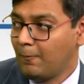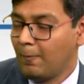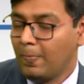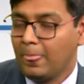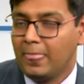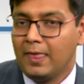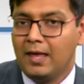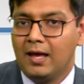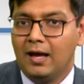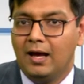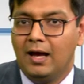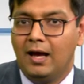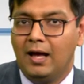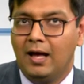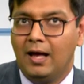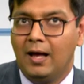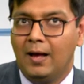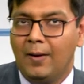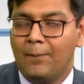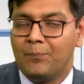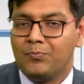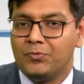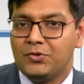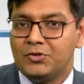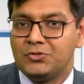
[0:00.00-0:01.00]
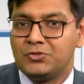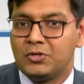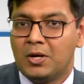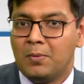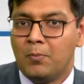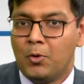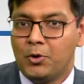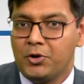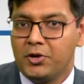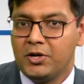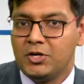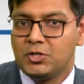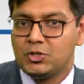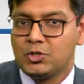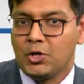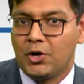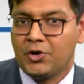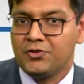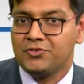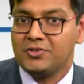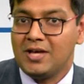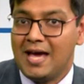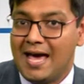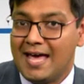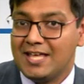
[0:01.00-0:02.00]
Okay. Um, so, motor
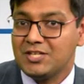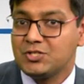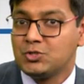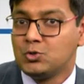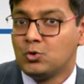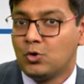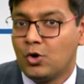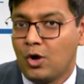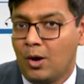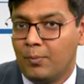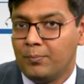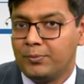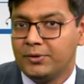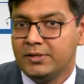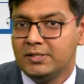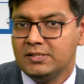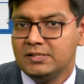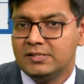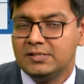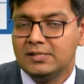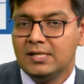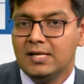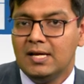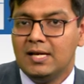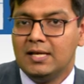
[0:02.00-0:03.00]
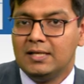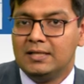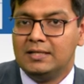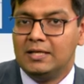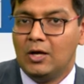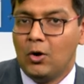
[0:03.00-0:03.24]
insurance has two components, mm.